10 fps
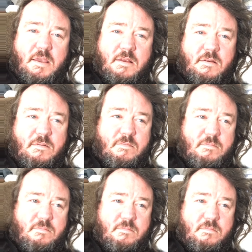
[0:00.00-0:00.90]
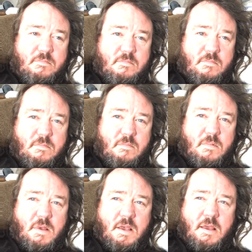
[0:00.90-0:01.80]
it
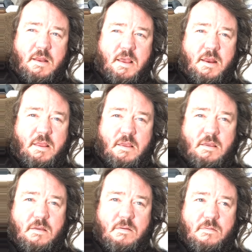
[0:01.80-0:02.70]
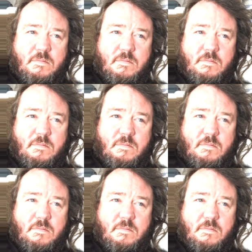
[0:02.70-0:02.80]
in any